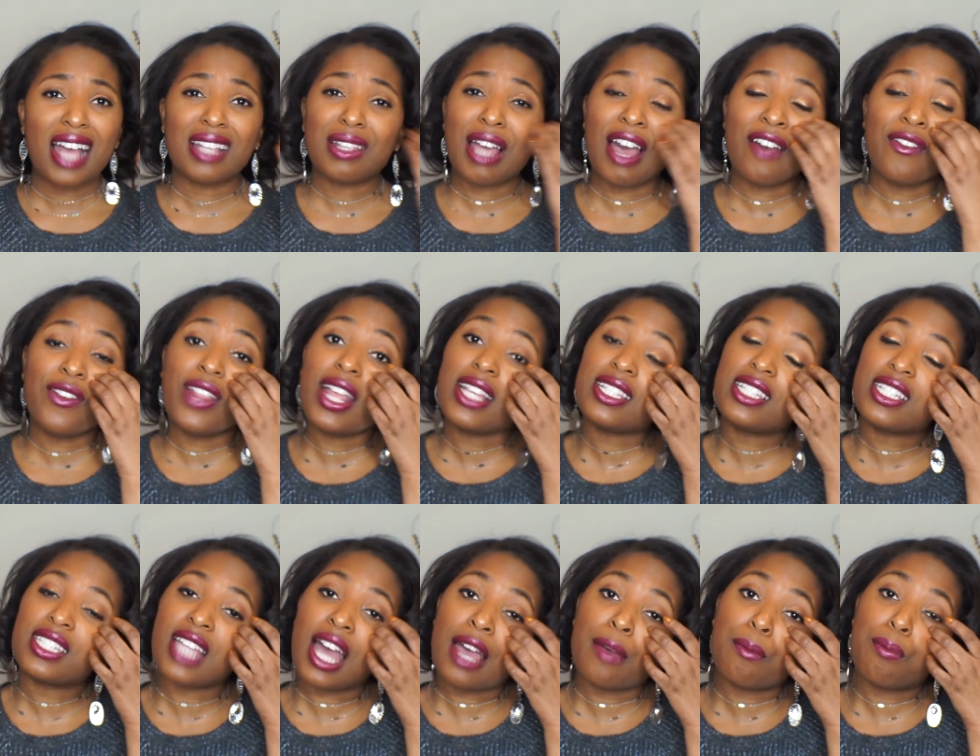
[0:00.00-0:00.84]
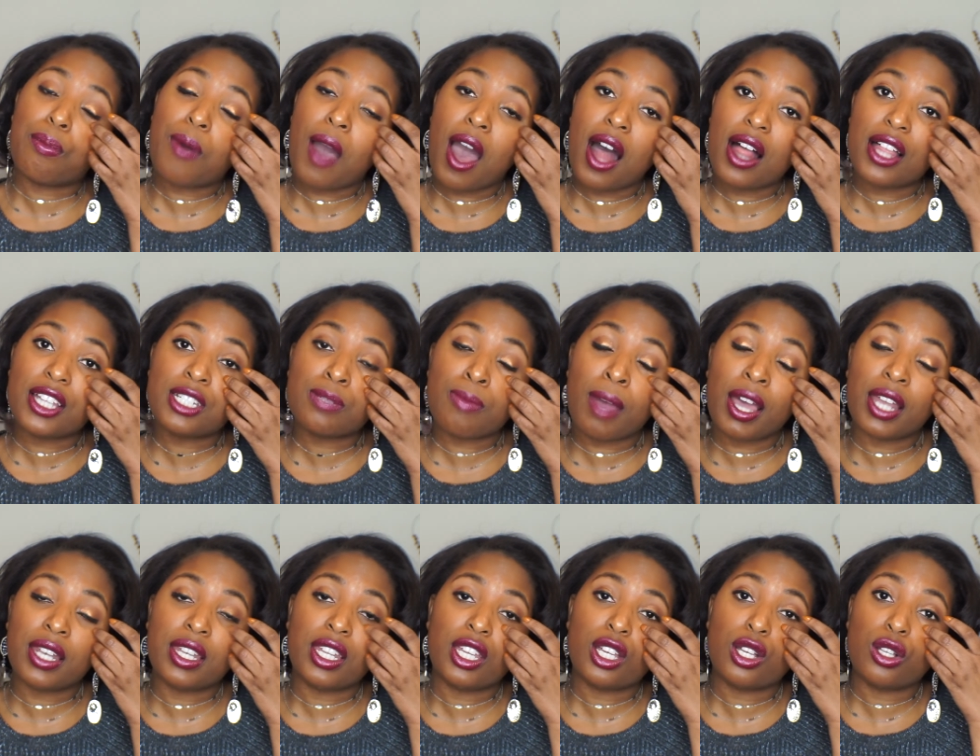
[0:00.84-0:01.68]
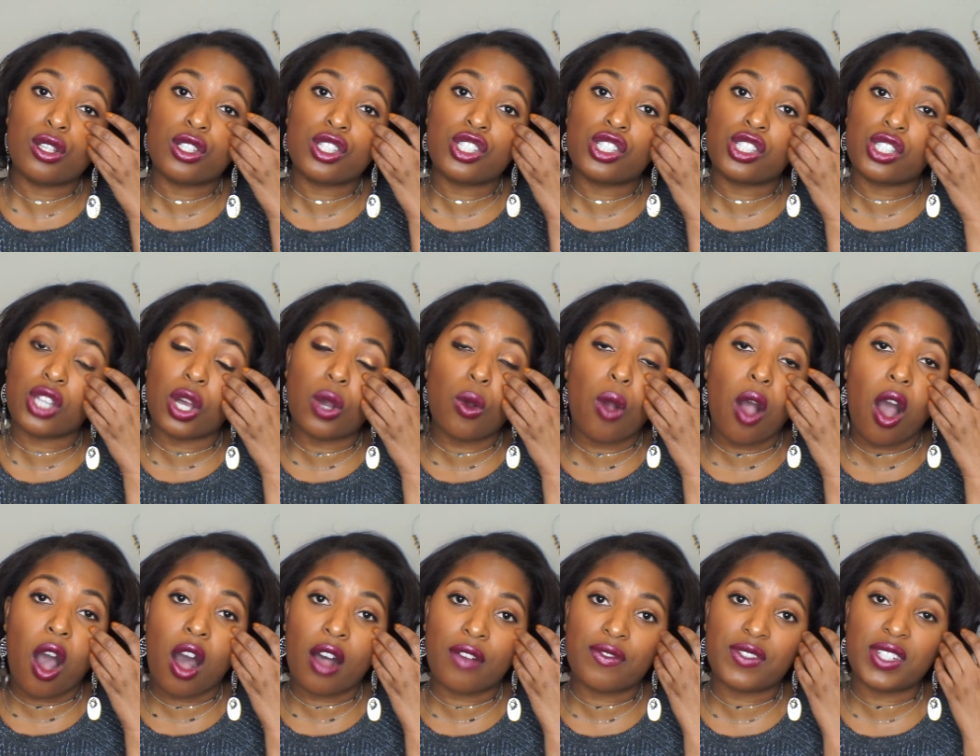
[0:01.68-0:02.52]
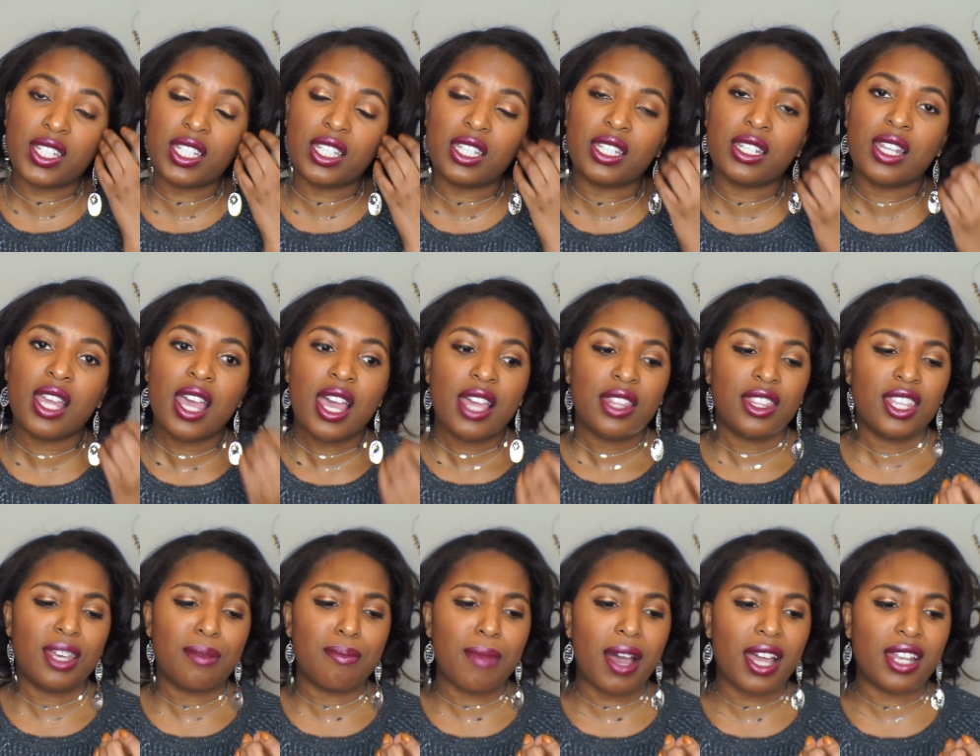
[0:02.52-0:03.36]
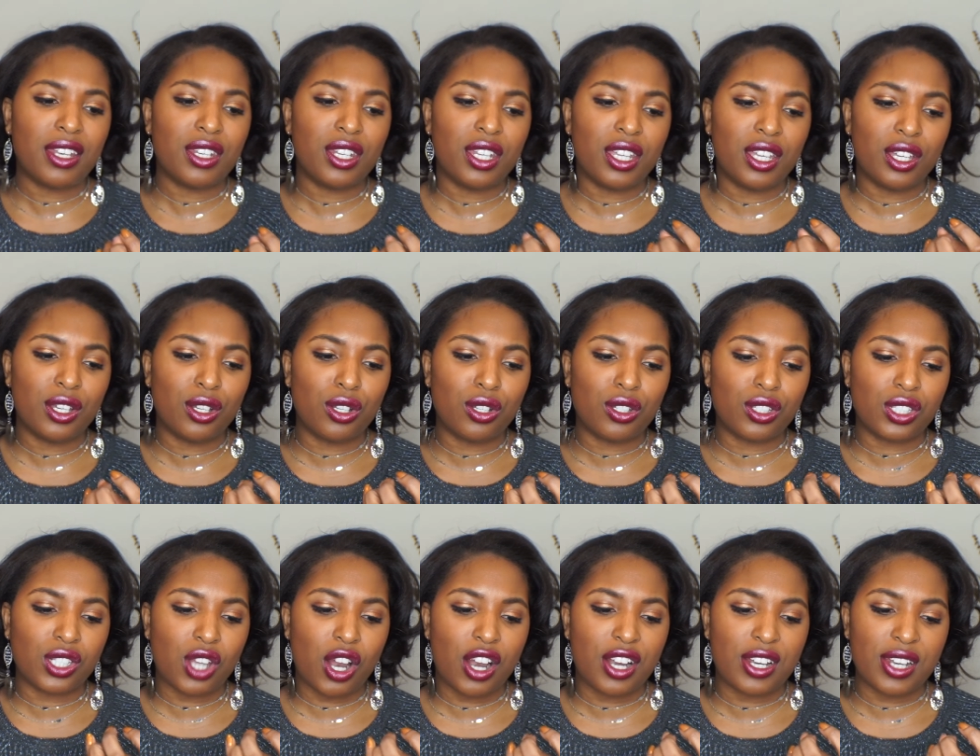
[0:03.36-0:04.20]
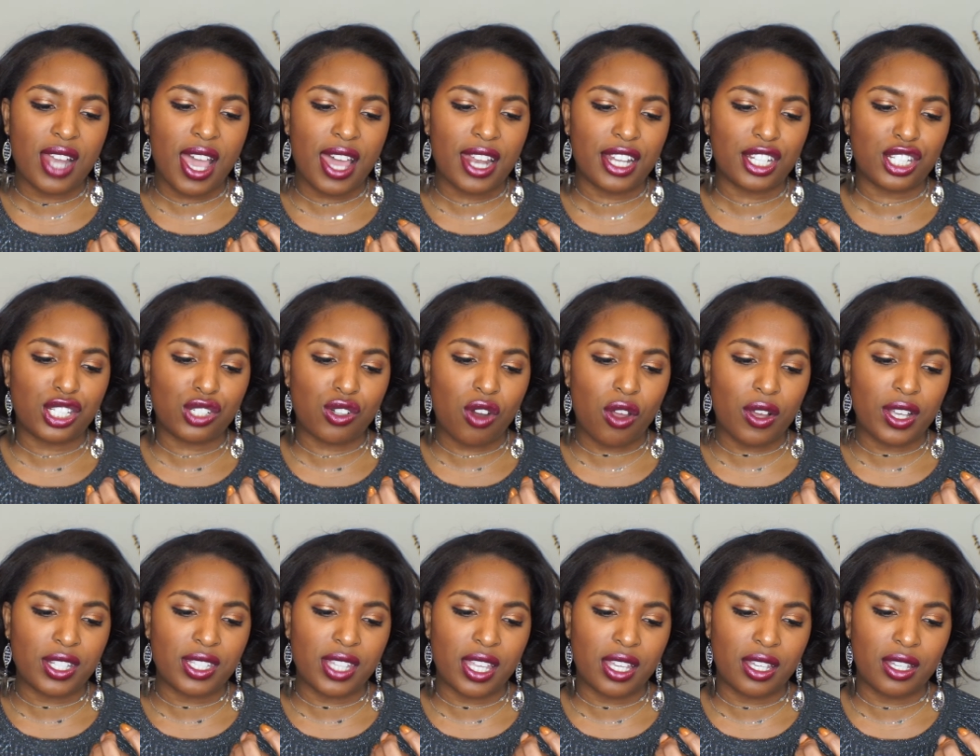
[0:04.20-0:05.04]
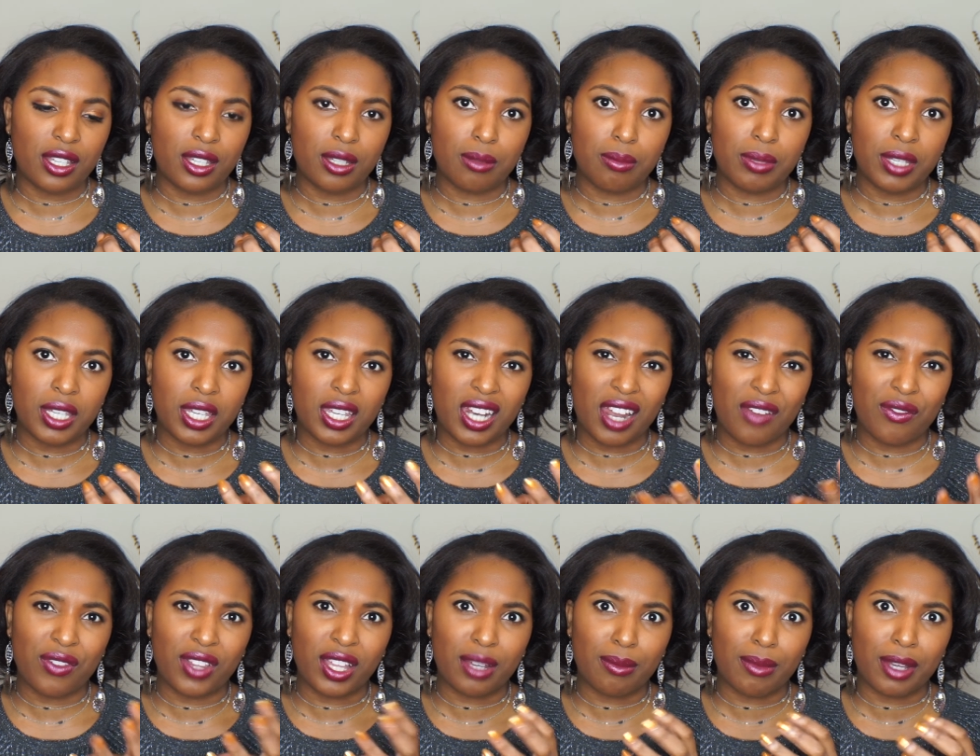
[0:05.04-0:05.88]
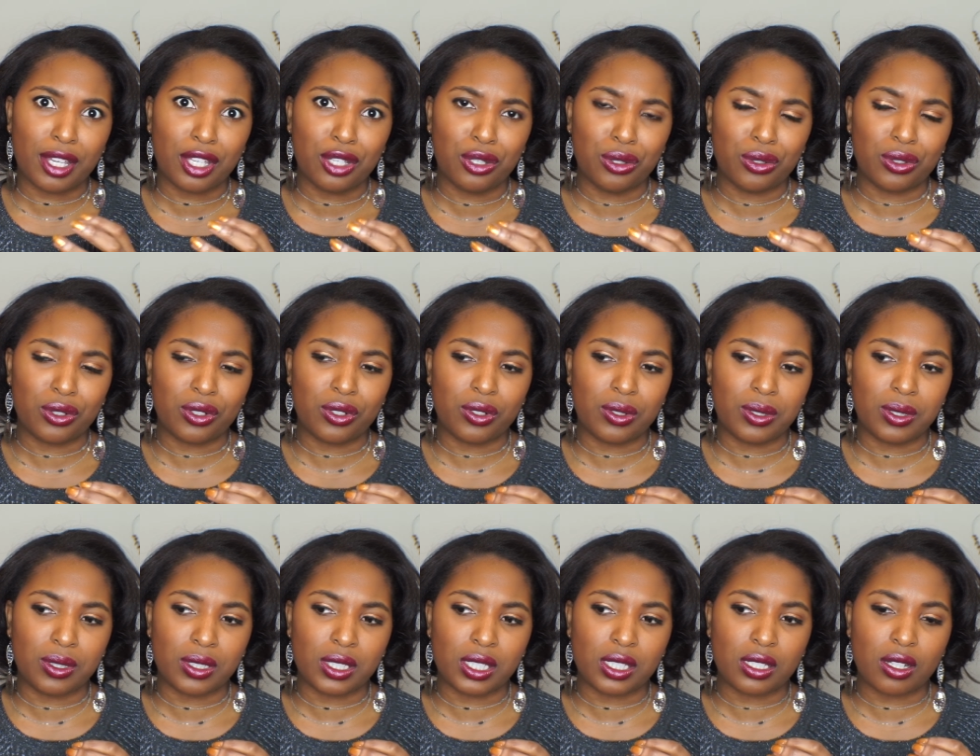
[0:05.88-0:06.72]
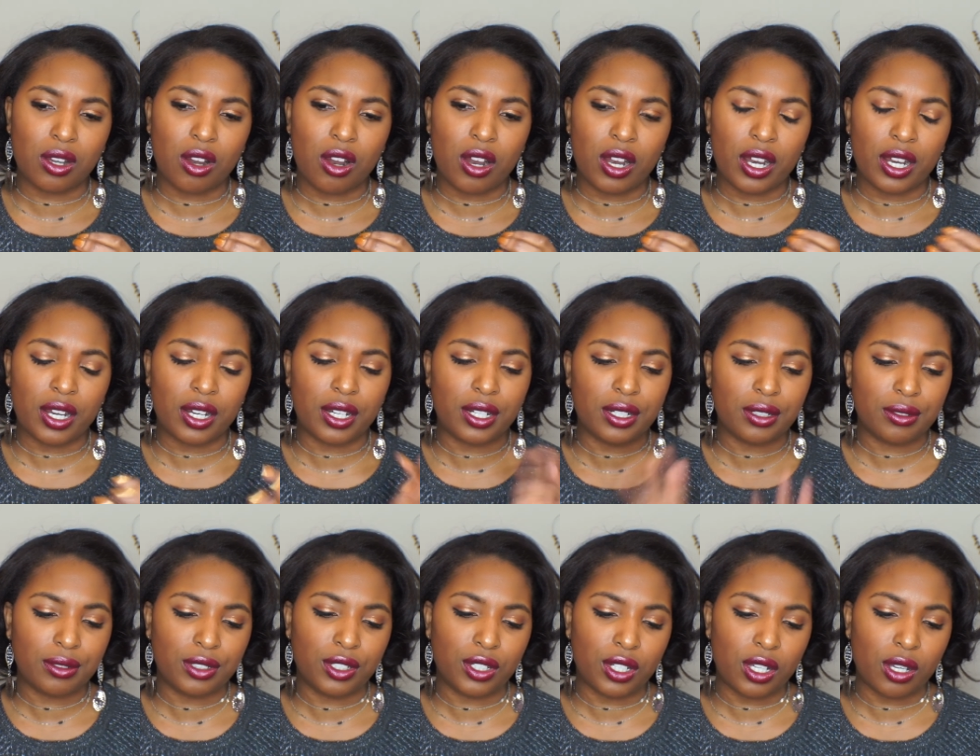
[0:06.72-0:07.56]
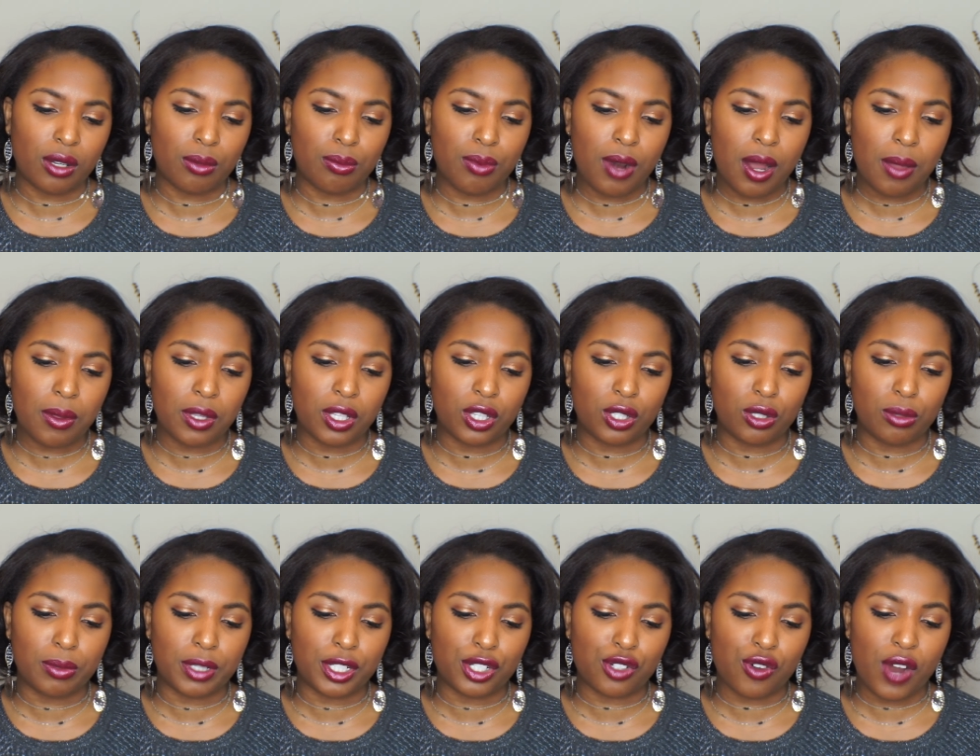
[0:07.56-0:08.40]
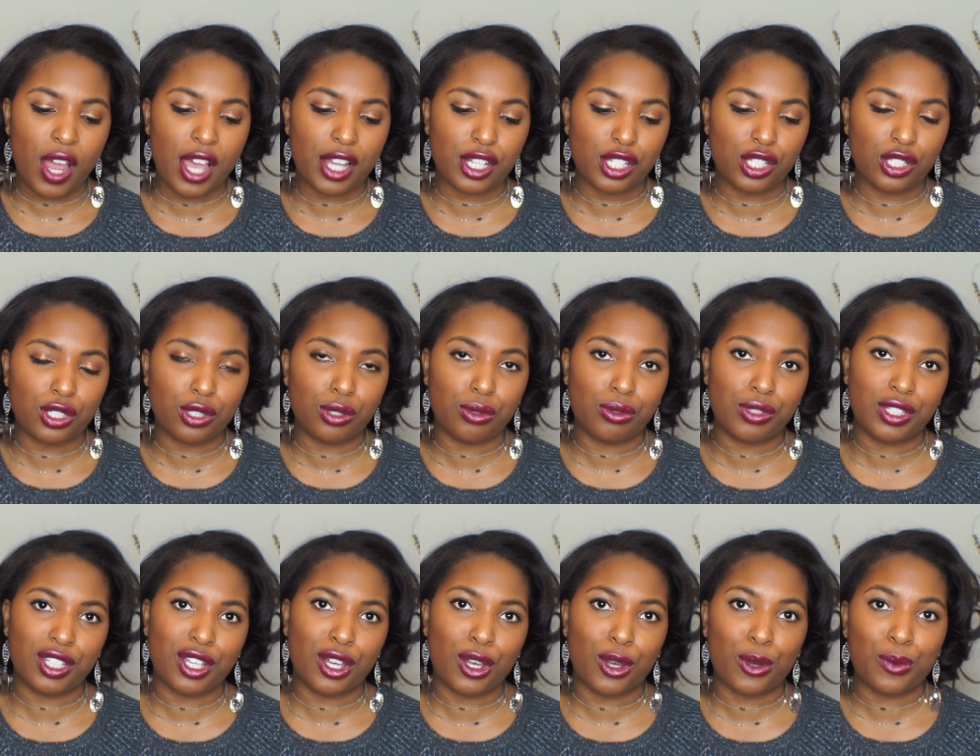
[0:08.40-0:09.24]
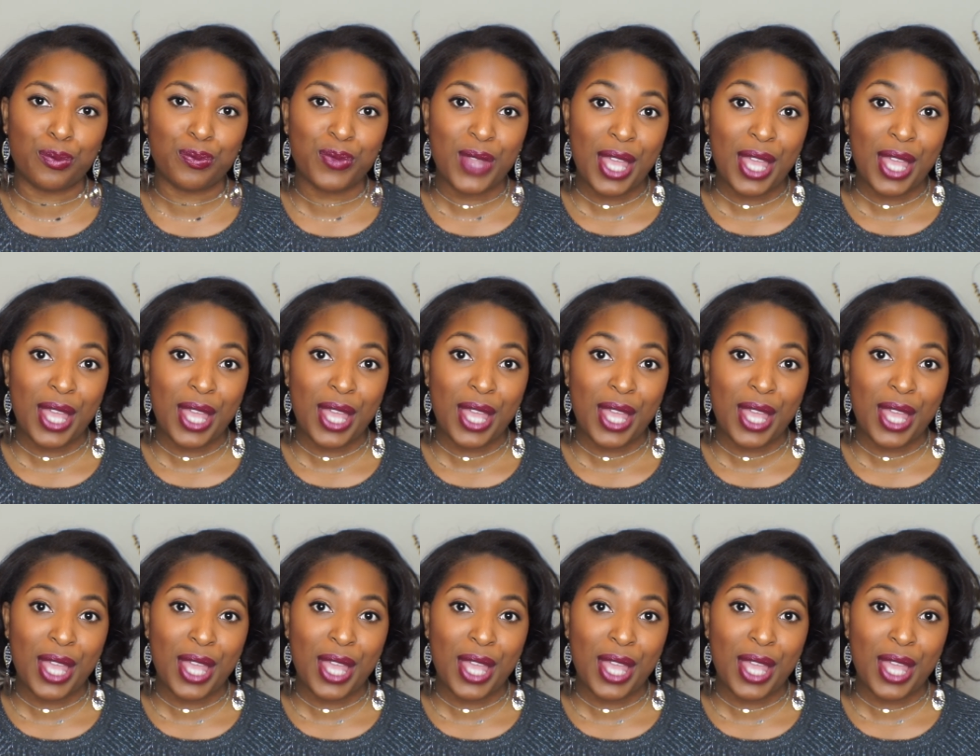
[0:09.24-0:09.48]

I feel like since I polish my nails so often that my nails are not as strong as they could be, and I feel like my cuticles are, you know, probably a little bit dry too. So